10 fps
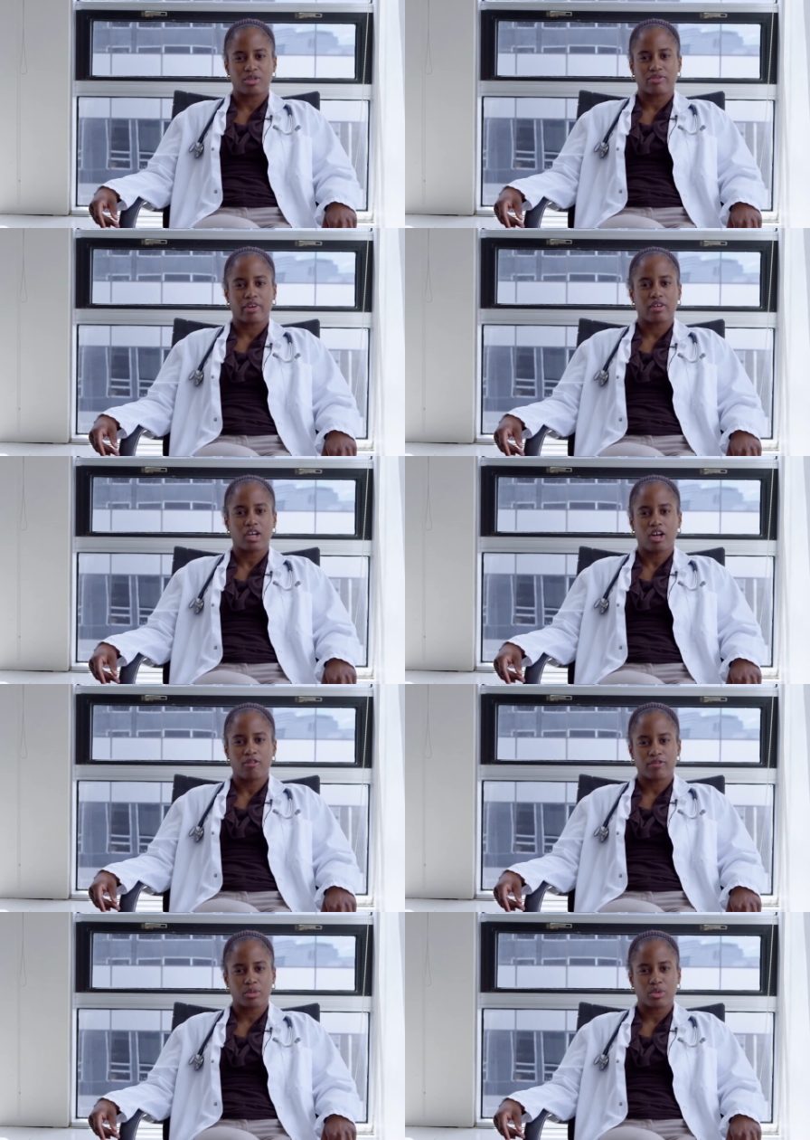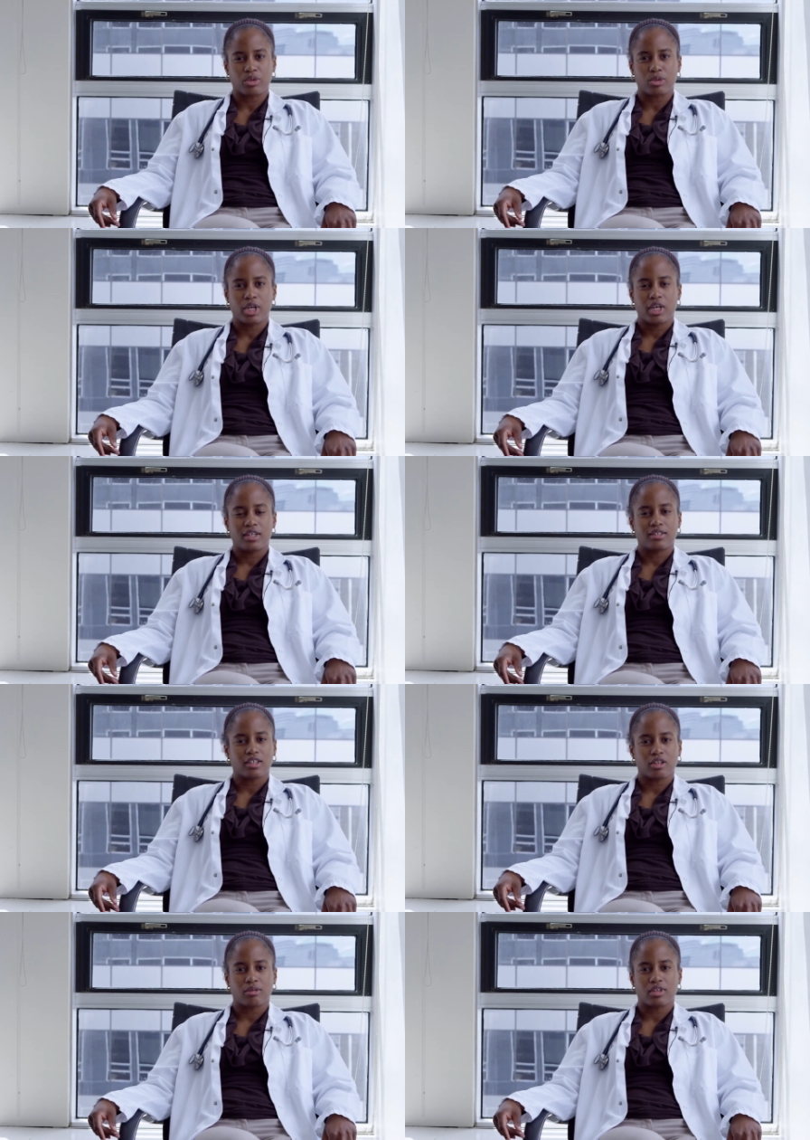was very comfortable
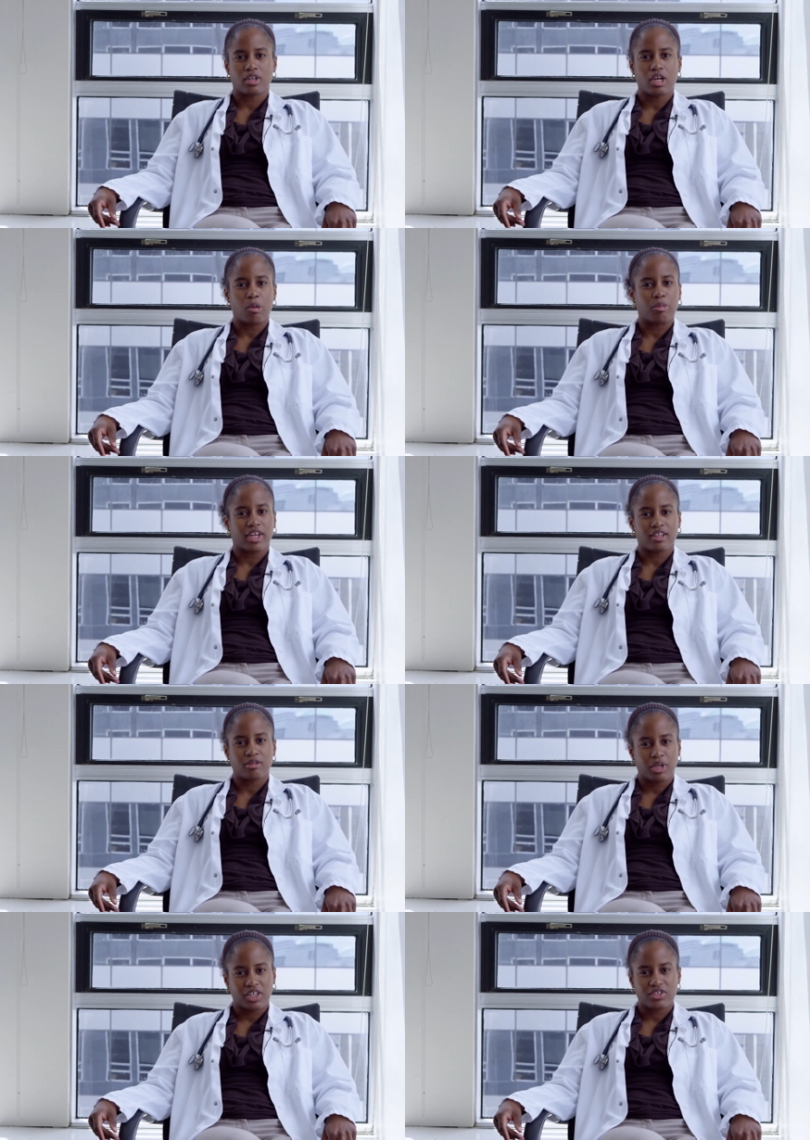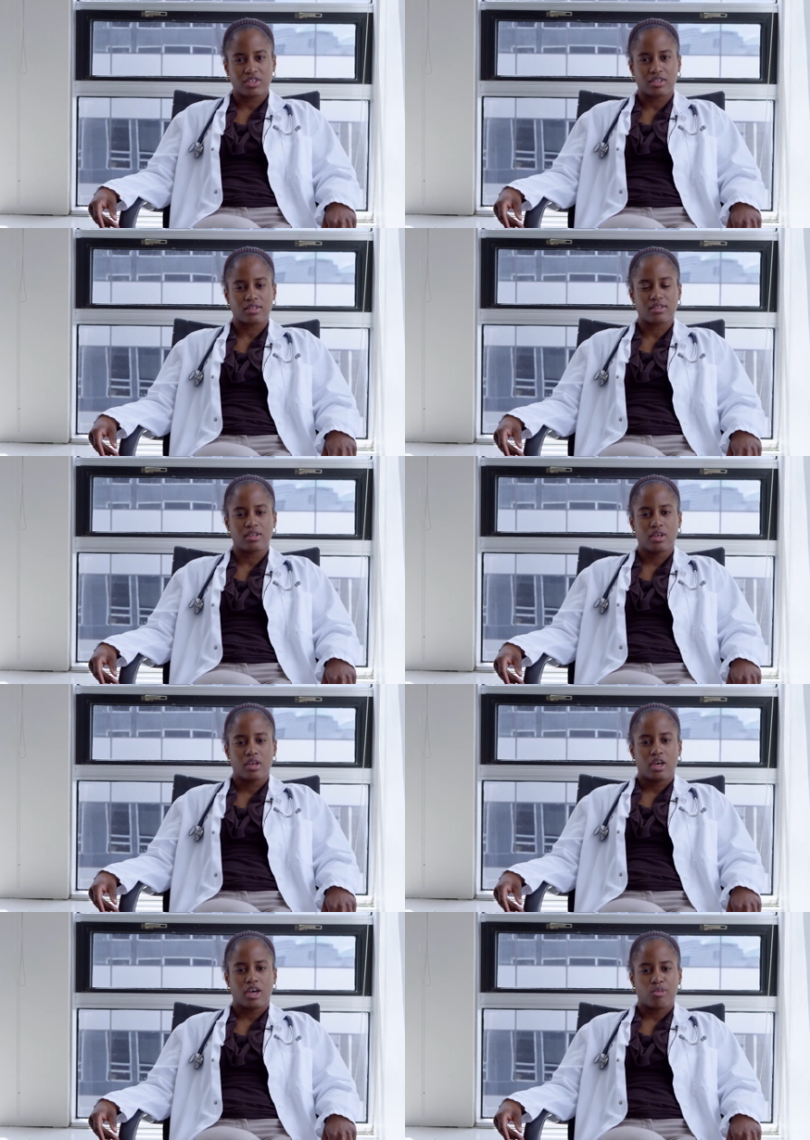dealing with complex patients,
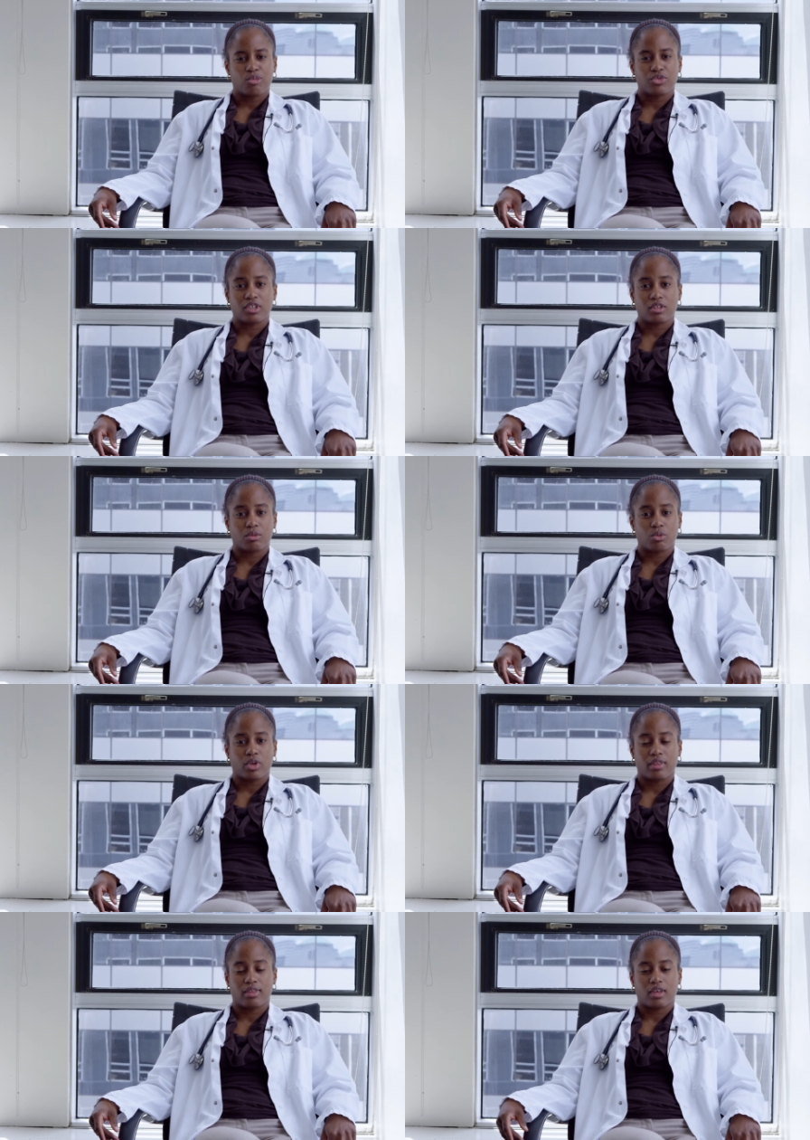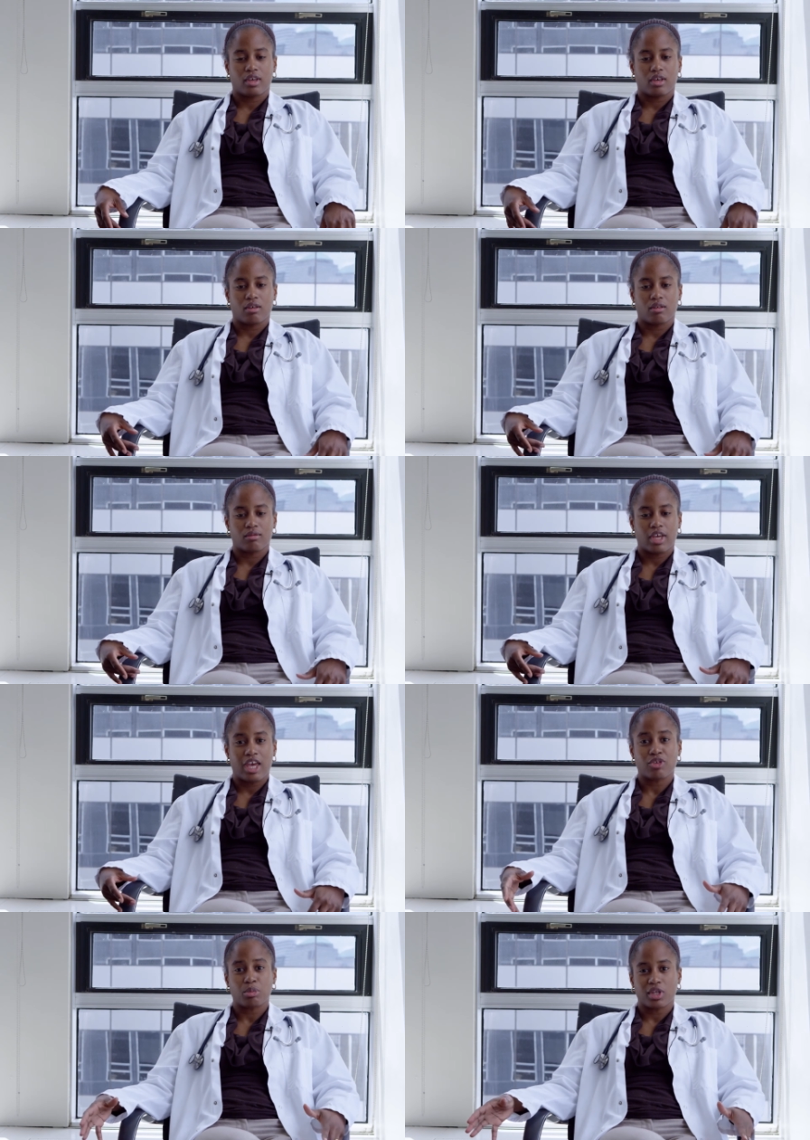um, dealing with
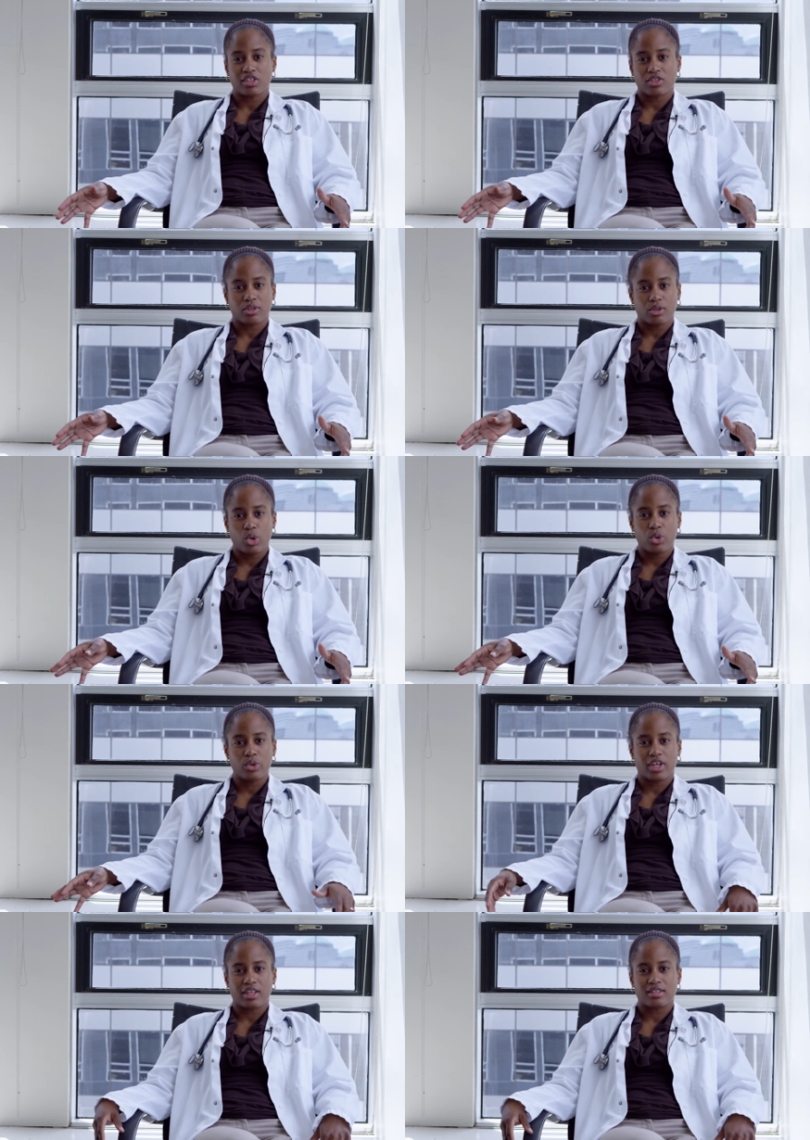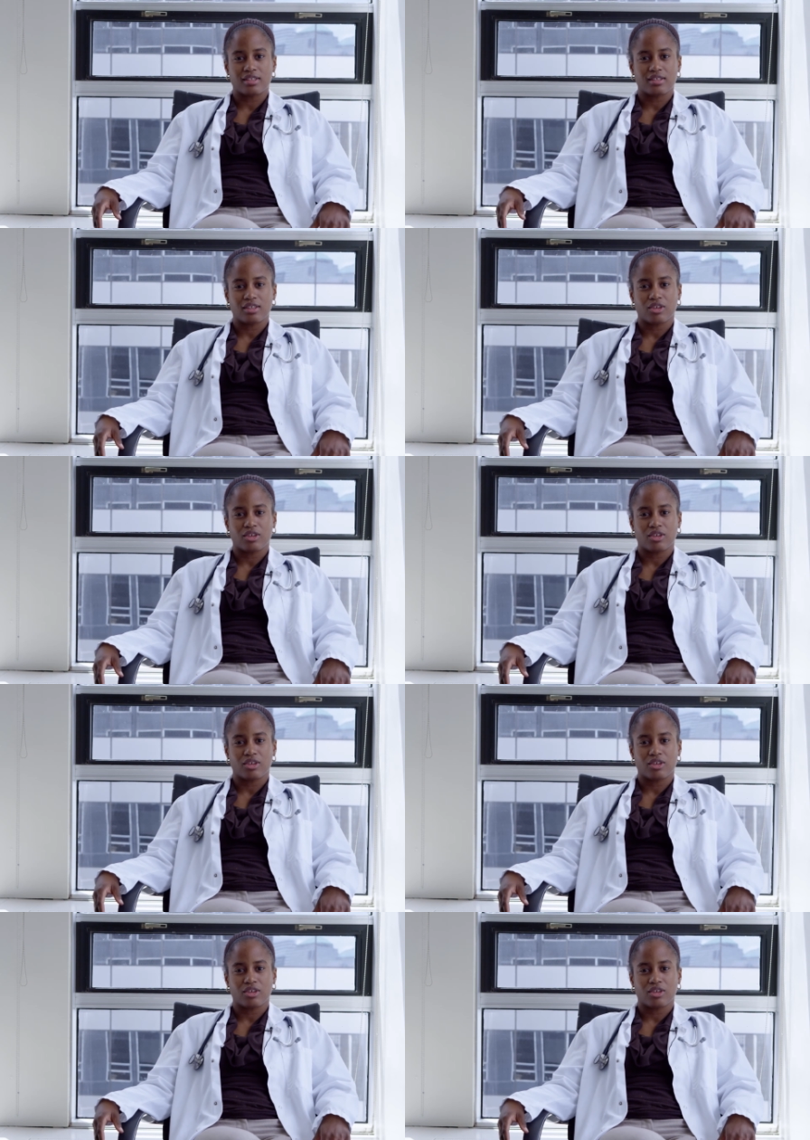heavy patient load as, you